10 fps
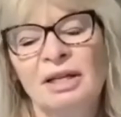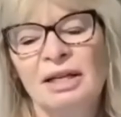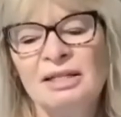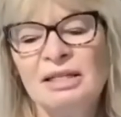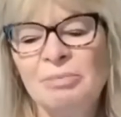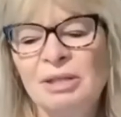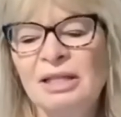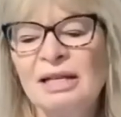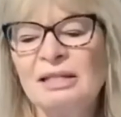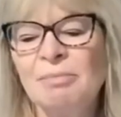Accepting
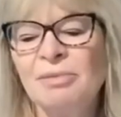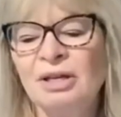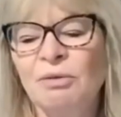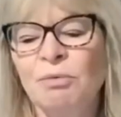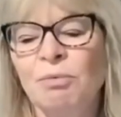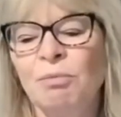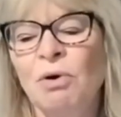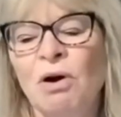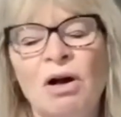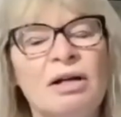that something
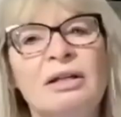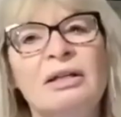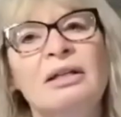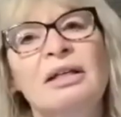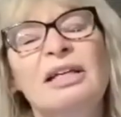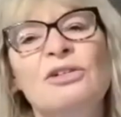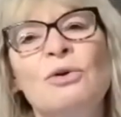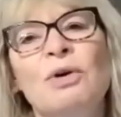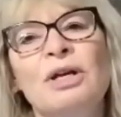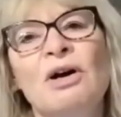wrong is
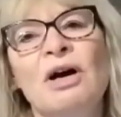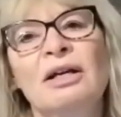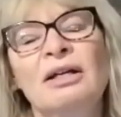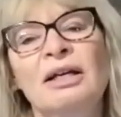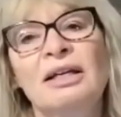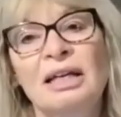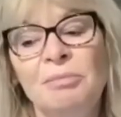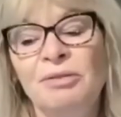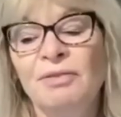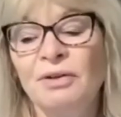going on
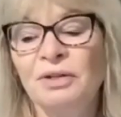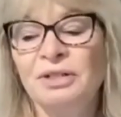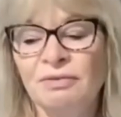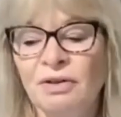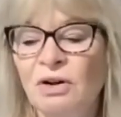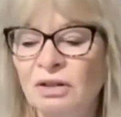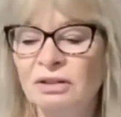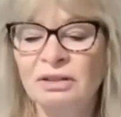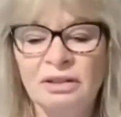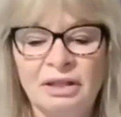can be very
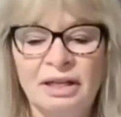difficult.